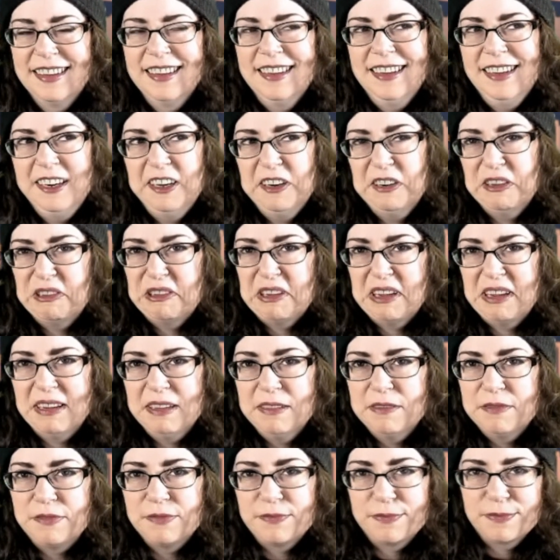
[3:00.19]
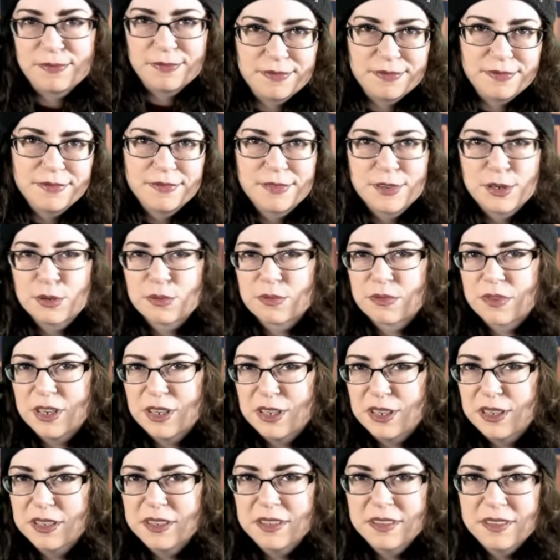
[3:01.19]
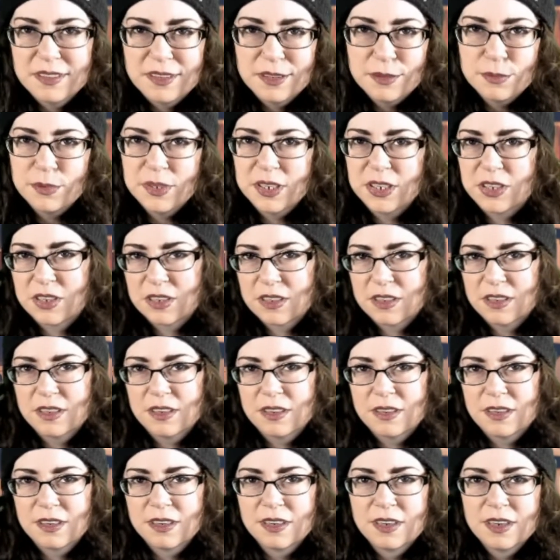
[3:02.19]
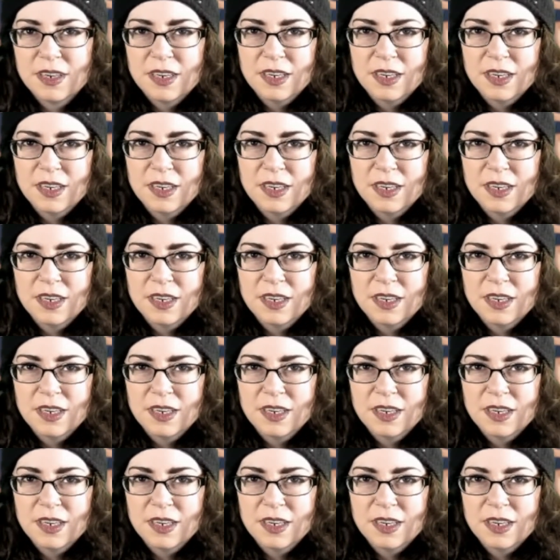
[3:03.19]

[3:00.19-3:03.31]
you know, you have Geralt, the Witcher,